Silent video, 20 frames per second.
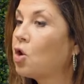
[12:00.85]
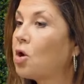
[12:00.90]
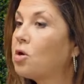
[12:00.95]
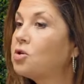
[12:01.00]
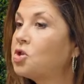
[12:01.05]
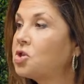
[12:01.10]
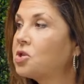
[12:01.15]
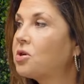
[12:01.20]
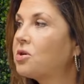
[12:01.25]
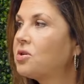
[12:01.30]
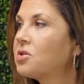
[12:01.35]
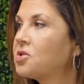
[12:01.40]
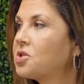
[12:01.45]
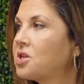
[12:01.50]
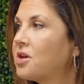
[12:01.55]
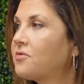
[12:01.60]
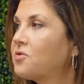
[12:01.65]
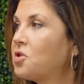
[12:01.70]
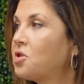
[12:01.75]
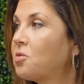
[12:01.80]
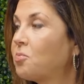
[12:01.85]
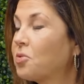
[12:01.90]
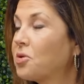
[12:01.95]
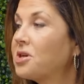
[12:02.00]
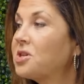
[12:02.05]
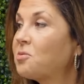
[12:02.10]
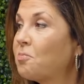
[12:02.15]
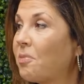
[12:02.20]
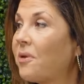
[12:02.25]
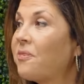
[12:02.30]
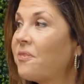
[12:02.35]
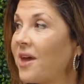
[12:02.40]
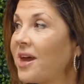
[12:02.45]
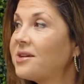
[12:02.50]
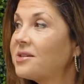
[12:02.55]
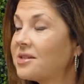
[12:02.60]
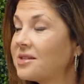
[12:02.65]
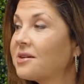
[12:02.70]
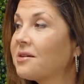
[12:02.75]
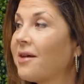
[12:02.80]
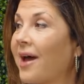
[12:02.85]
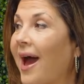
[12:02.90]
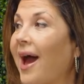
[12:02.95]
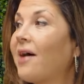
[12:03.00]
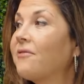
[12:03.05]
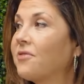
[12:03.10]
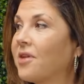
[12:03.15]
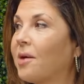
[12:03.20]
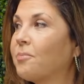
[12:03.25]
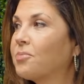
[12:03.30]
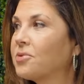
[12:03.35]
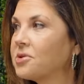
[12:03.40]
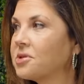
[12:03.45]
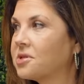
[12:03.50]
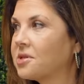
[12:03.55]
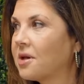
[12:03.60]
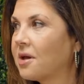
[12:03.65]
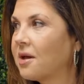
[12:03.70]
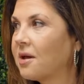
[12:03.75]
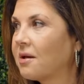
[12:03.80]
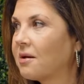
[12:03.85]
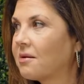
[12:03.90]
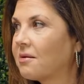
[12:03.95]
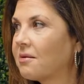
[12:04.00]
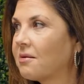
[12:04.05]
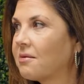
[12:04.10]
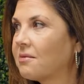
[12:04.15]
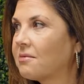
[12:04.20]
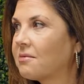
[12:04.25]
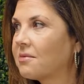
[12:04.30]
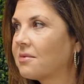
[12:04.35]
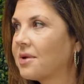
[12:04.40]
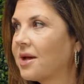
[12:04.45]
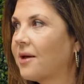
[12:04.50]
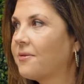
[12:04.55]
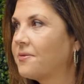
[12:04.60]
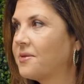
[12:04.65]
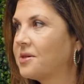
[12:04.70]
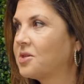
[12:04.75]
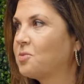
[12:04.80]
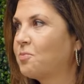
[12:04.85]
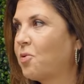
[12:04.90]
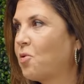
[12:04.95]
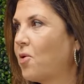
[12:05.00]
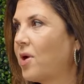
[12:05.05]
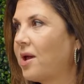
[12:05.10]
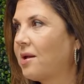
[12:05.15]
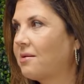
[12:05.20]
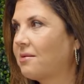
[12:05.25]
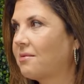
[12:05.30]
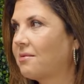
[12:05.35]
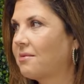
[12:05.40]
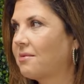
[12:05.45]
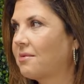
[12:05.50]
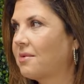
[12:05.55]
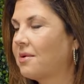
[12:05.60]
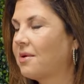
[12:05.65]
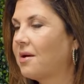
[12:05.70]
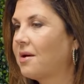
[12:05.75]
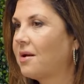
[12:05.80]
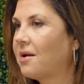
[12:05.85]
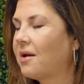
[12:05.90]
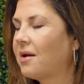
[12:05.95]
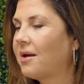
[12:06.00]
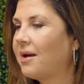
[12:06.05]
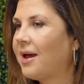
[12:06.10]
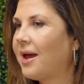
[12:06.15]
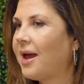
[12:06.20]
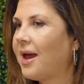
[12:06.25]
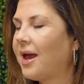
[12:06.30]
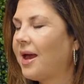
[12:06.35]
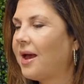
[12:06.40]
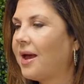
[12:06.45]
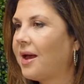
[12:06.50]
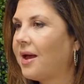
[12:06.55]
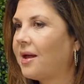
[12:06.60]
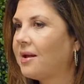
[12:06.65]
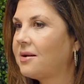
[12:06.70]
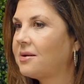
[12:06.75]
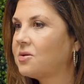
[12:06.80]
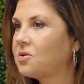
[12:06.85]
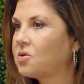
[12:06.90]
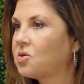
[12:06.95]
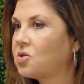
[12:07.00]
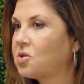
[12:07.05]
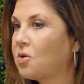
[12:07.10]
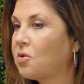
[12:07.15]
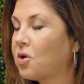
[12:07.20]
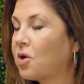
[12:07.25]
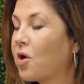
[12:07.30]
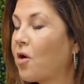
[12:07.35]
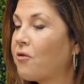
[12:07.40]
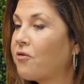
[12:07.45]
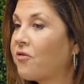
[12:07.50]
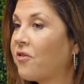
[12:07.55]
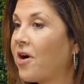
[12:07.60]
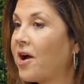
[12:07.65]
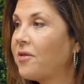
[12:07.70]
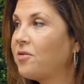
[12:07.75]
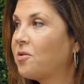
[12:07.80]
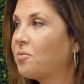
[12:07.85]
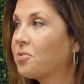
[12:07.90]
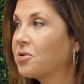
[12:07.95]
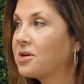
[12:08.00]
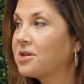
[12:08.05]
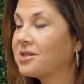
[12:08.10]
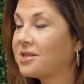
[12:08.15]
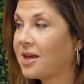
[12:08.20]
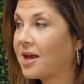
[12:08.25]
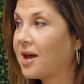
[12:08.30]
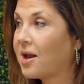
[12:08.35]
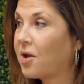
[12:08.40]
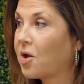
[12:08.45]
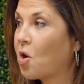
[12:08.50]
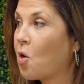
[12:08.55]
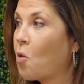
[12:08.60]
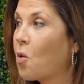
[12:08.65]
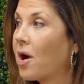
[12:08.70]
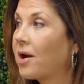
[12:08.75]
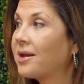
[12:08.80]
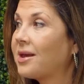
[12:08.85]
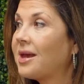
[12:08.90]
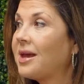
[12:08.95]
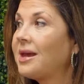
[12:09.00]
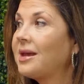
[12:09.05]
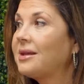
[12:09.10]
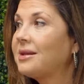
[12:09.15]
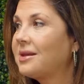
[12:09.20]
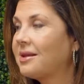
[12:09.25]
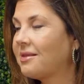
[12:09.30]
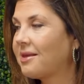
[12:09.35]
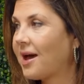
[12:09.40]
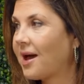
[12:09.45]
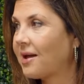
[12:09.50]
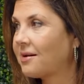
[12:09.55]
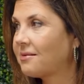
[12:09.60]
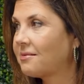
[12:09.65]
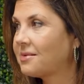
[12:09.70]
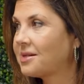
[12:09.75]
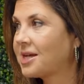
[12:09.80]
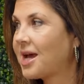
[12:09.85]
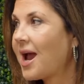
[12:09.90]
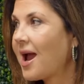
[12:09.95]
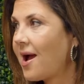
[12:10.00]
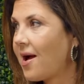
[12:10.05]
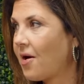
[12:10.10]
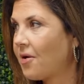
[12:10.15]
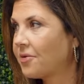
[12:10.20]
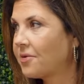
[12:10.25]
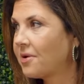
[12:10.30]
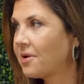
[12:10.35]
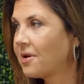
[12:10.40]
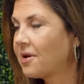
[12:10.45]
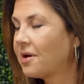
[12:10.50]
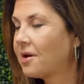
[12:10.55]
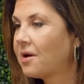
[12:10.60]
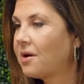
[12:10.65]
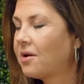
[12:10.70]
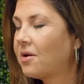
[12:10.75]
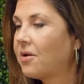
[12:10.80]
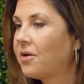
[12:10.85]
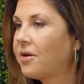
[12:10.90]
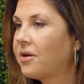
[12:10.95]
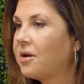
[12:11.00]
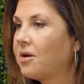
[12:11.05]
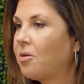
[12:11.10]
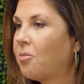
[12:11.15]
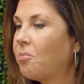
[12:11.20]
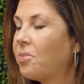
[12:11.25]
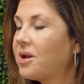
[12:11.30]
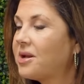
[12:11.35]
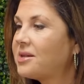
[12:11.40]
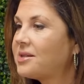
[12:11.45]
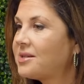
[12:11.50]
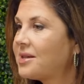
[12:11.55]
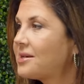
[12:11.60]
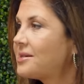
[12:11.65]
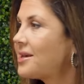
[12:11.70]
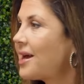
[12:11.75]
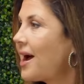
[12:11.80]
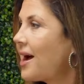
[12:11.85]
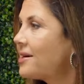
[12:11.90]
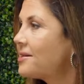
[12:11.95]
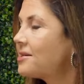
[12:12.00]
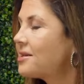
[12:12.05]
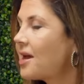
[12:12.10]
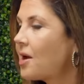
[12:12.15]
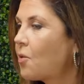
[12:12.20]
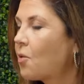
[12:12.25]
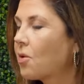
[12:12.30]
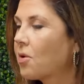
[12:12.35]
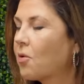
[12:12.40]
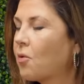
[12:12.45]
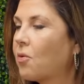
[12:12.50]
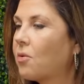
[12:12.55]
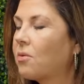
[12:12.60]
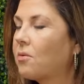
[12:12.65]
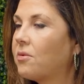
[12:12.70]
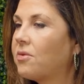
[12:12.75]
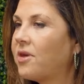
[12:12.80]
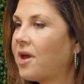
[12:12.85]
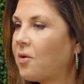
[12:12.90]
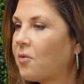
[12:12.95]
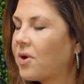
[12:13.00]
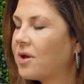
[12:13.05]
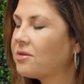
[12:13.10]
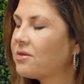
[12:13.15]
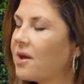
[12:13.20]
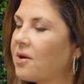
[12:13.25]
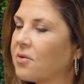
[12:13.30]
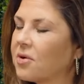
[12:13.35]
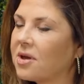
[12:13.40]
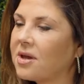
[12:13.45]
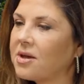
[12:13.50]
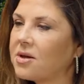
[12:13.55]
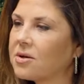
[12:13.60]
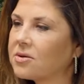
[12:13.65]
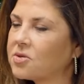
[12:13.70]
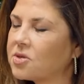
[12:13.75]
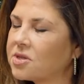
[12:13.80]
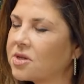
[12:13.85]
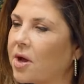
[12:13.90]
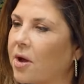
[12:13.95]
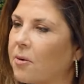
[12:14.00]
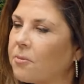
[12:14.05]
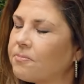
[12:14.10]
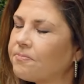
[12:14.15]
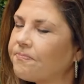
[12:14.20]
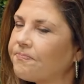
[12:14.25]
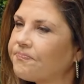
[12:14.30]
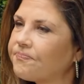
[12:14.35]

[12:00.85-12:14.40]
go show yourself to the priest but they still have leprosy right at this point yeah and so to go find the priest they got to go walk into that town mm-hmm. but it says as they were they went they were healed so